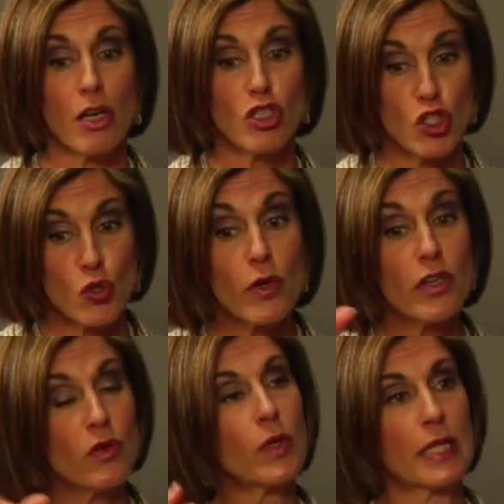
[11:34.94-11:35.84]

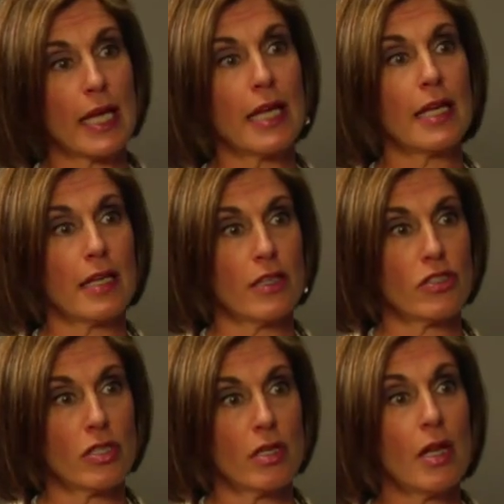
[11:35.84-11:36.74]
shorten with
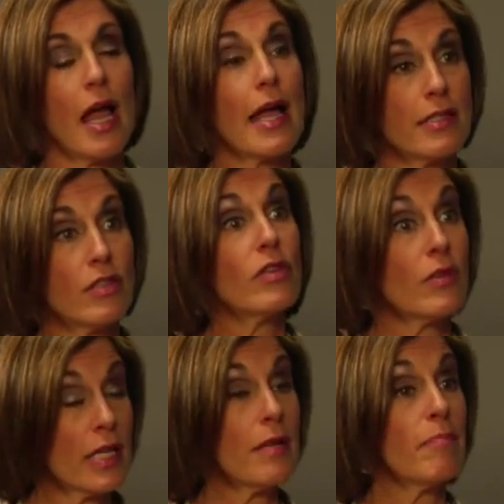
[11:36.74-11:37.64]
age. And so
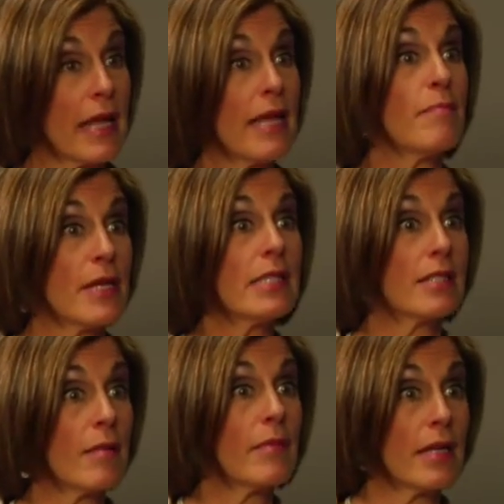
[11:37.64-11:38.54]
there may be
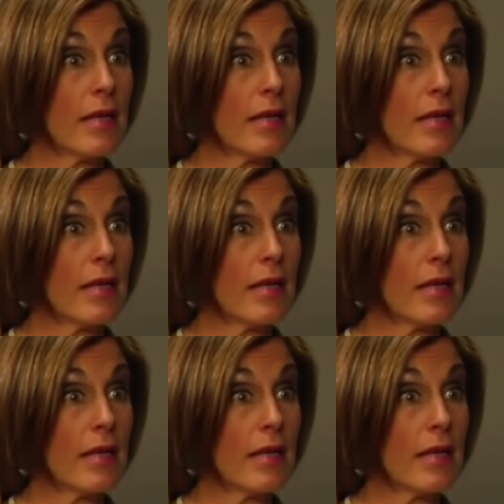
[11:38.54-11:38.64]
some